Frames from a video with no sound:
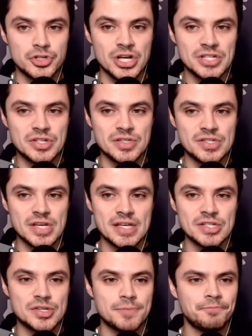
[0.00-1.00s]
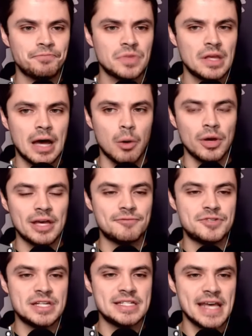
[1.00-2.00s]
Justin says, I will
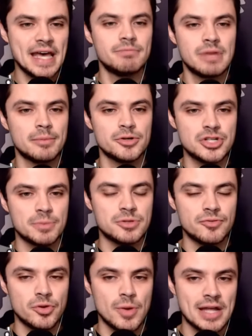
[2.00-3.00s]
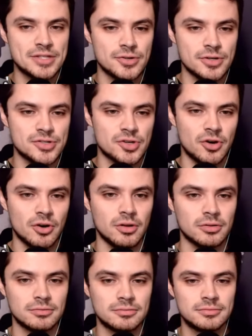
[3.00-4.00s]
gift 10 memberships if you answer his
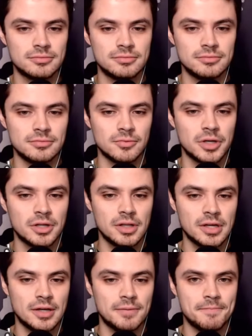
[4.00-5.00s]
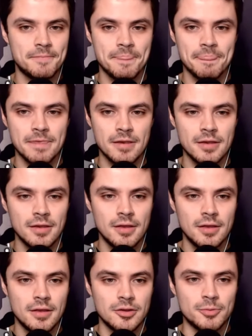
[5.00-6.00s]
call. Well,
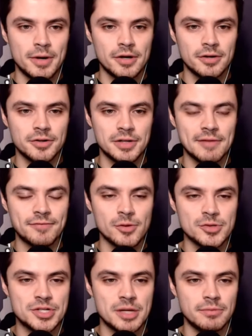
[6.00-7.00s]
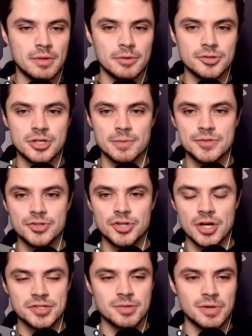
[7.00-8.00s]
you better gift those 10 memberships,
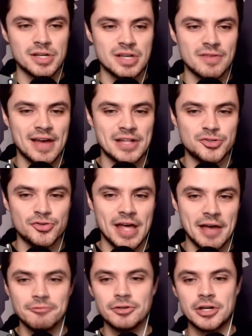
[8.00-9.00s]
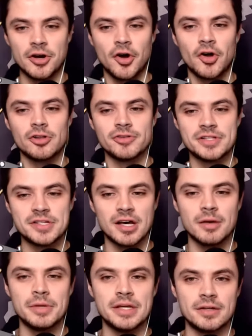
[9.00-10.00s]
Justin, because I've answered every call that's
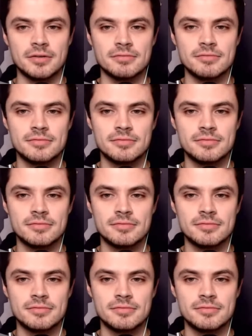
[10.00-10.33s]
come in.